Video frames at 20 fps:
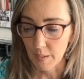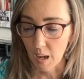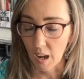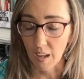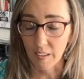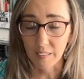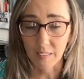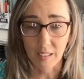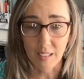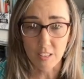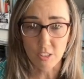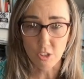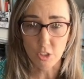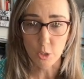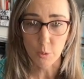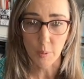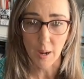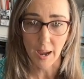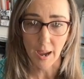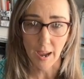Unless
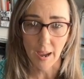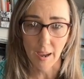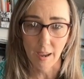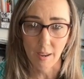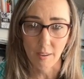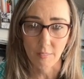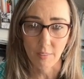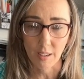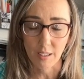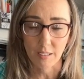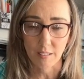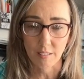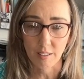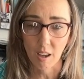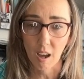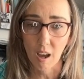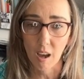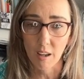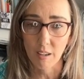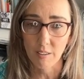you have a
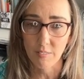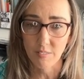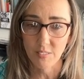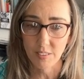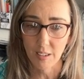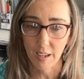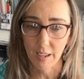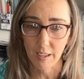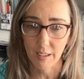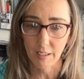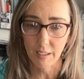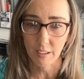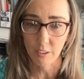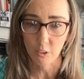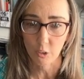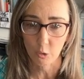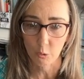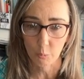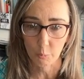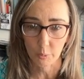ton of debt and
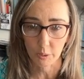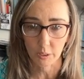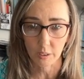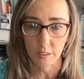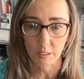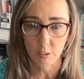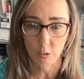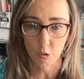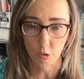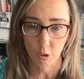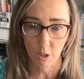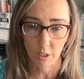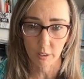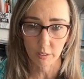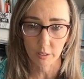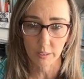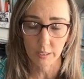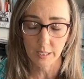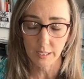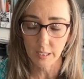you're really
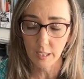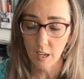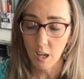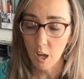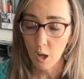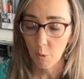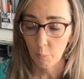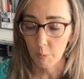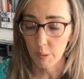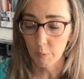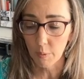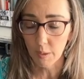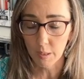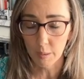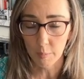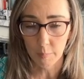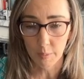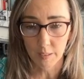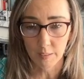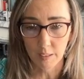struggling, we
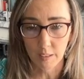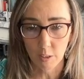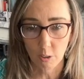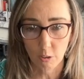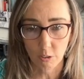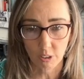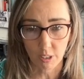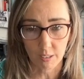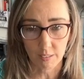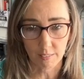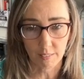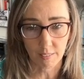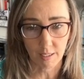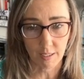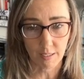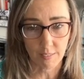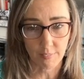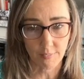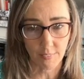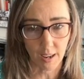recommend that you set
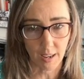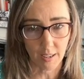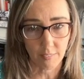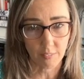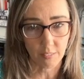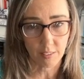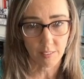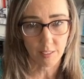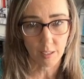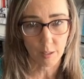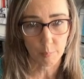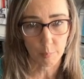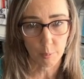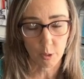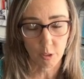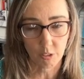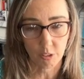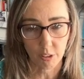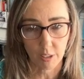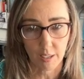aside 5 to
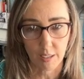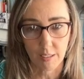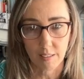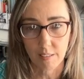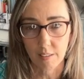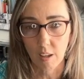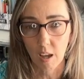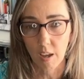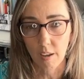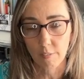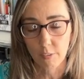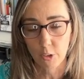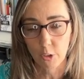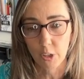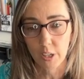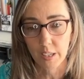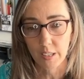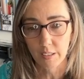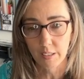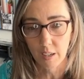10% of your
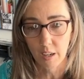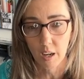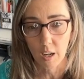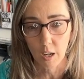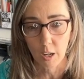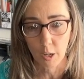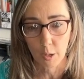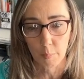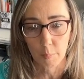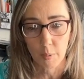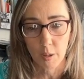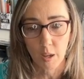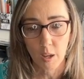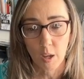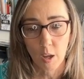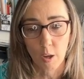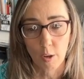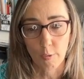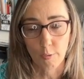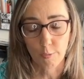income
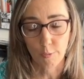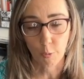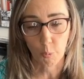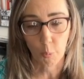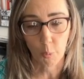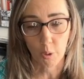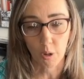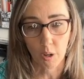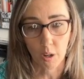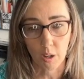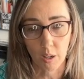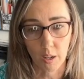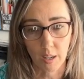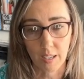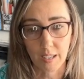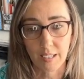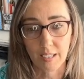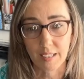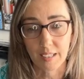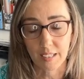for
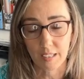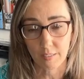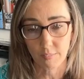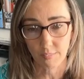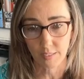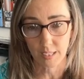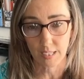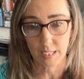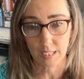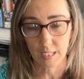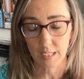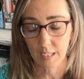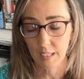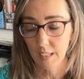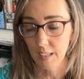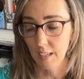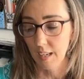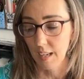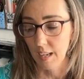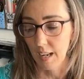giving.
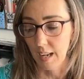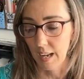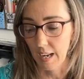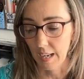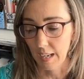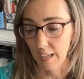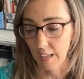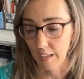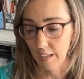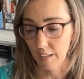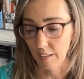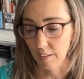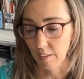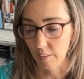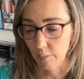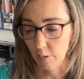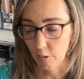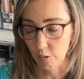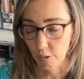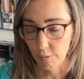And
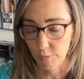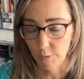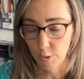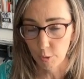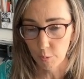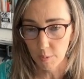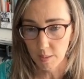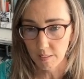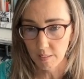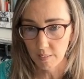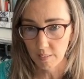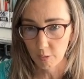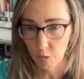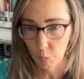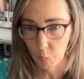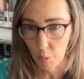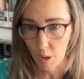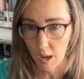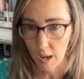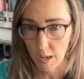there's a few reasons
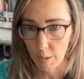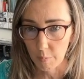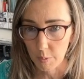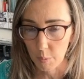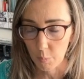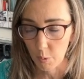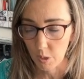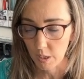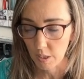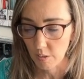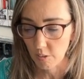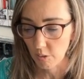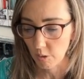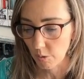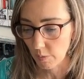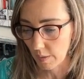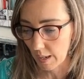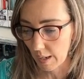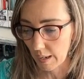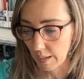why we want to do
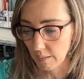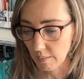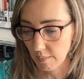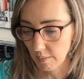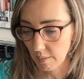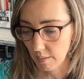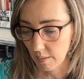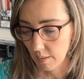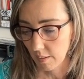that.